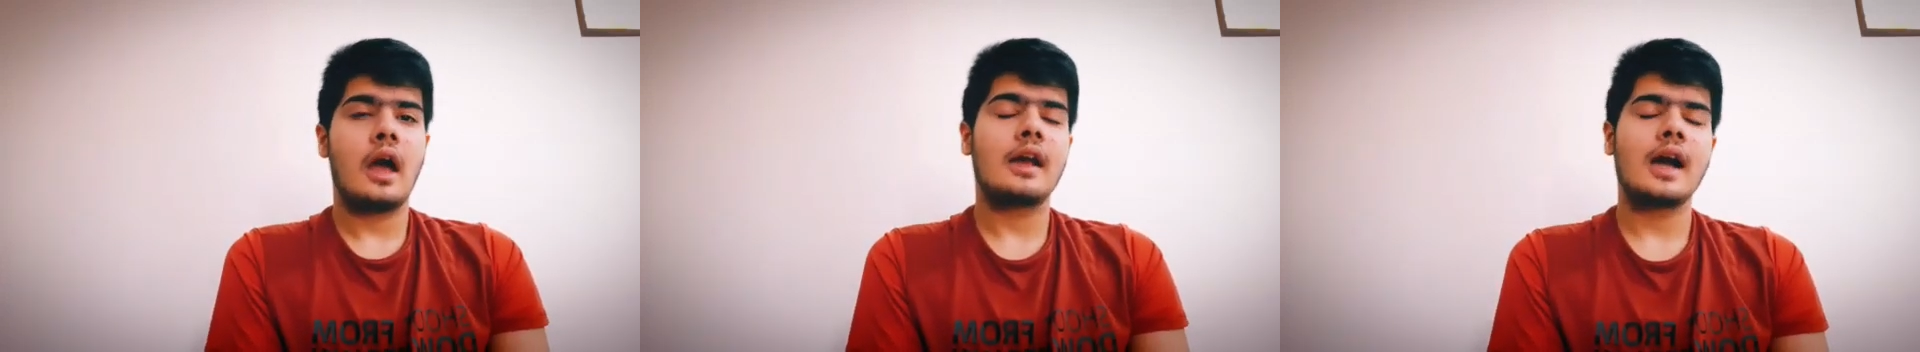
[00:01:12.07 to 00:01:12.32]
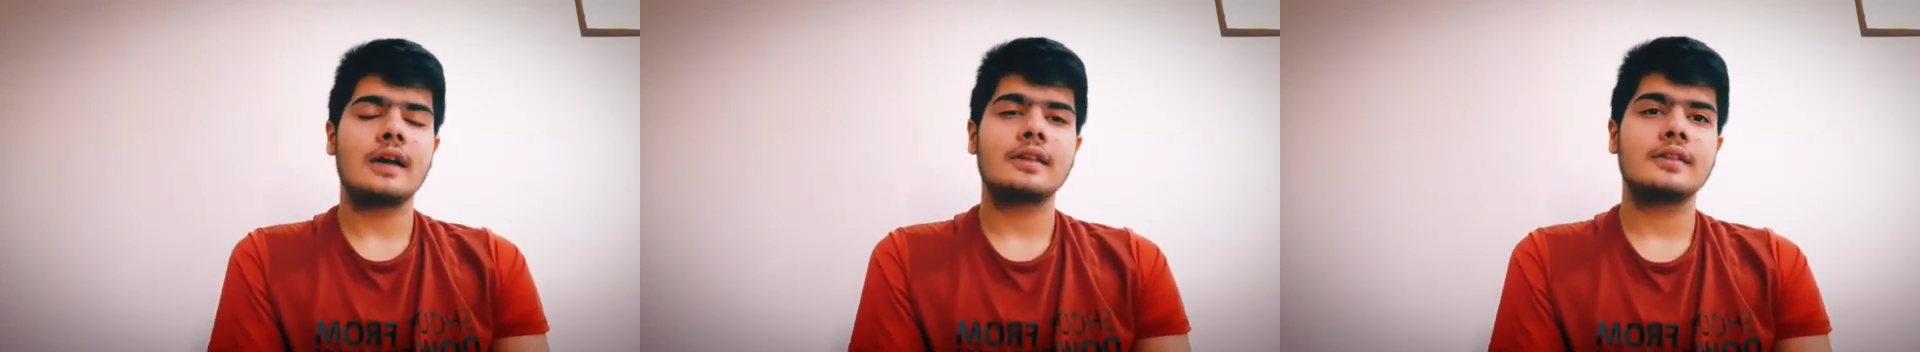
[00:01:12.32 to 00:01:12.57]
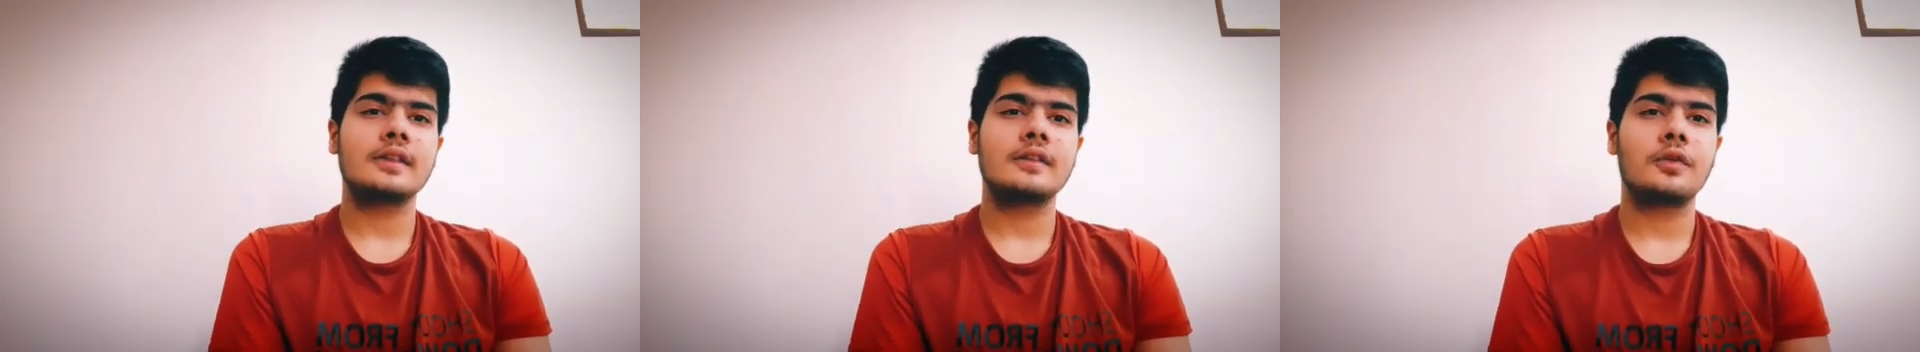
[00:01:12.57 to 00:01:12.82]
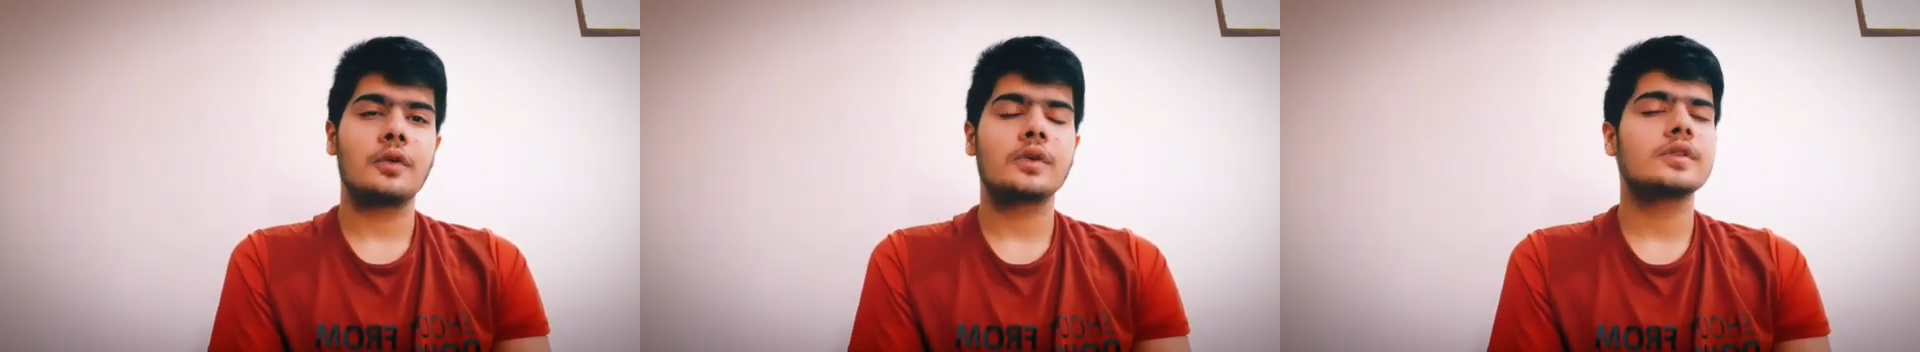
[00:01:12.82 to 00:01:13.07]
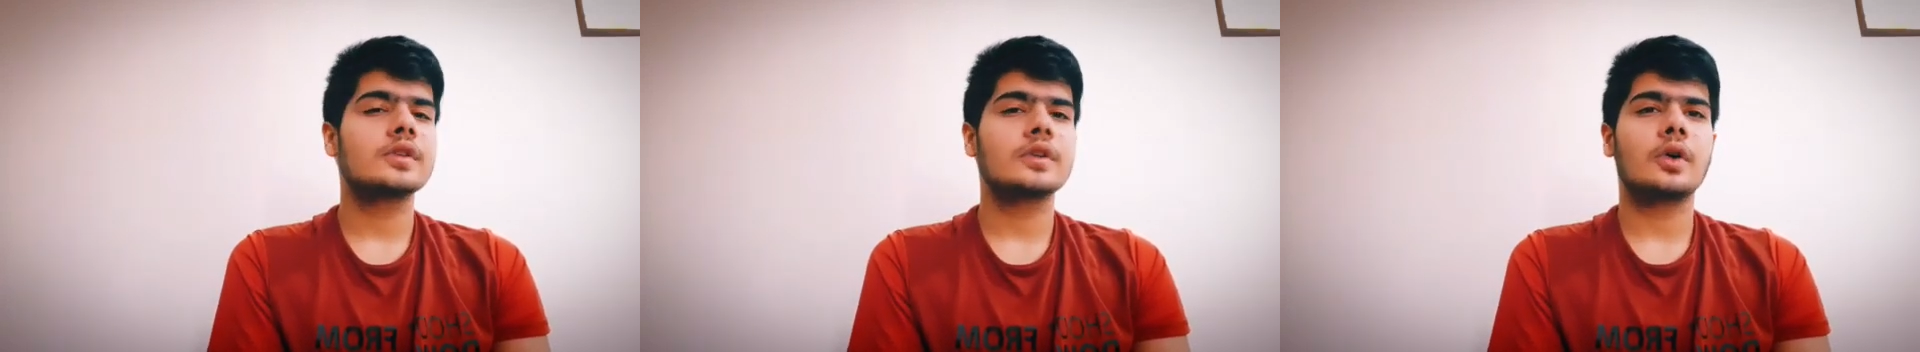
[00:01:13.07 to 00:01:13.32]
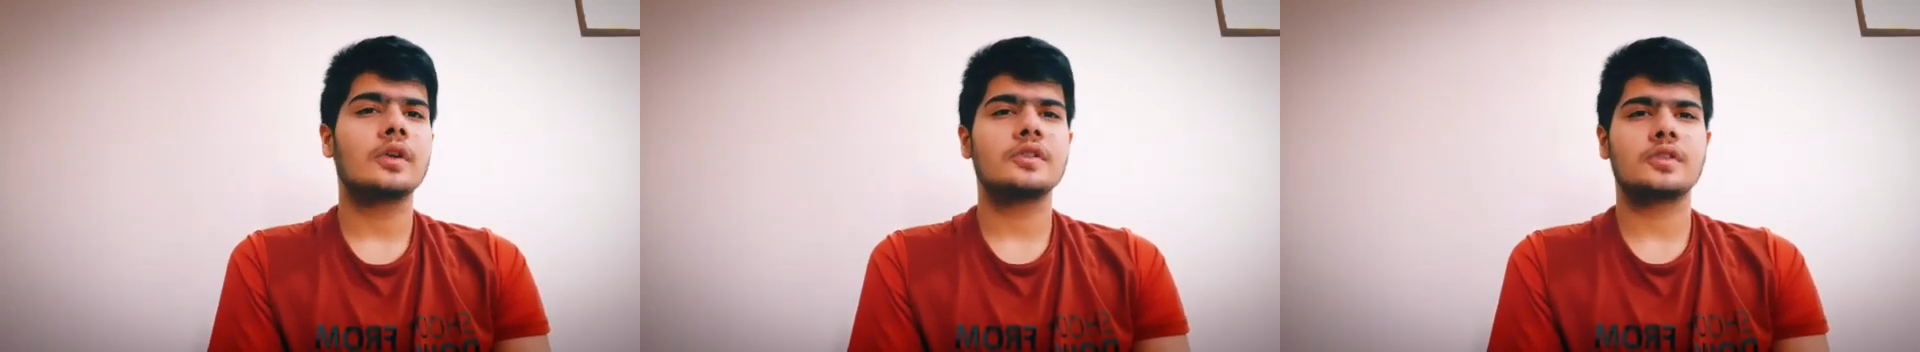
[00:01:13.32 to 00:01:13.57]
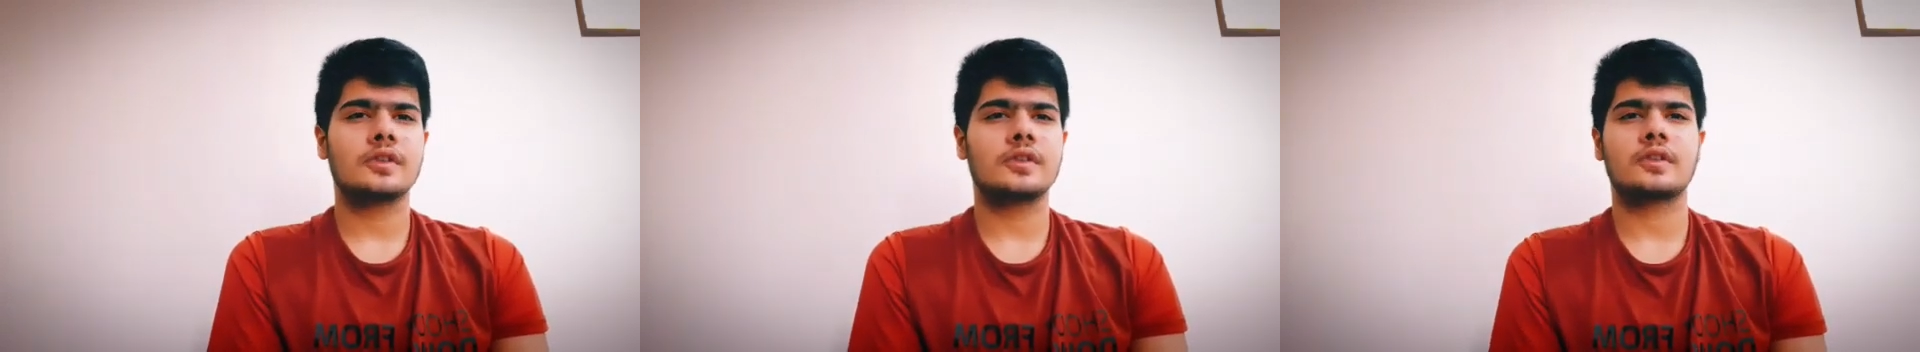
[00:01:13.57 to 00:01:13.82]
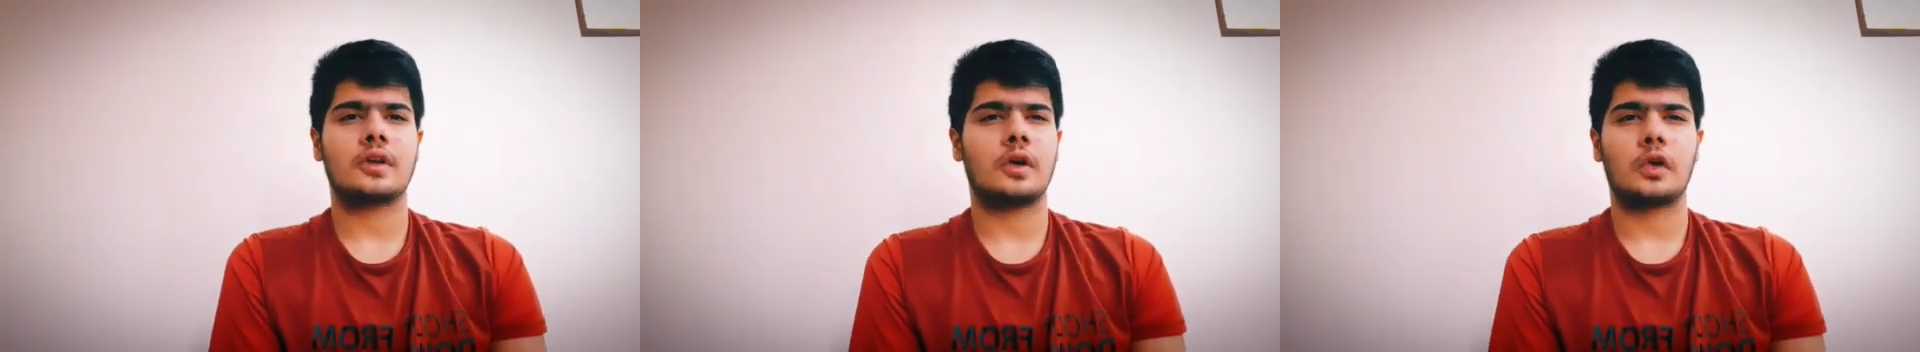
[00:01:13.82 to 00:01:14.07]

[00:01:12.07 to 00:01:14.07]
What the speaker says: rather than focusing on just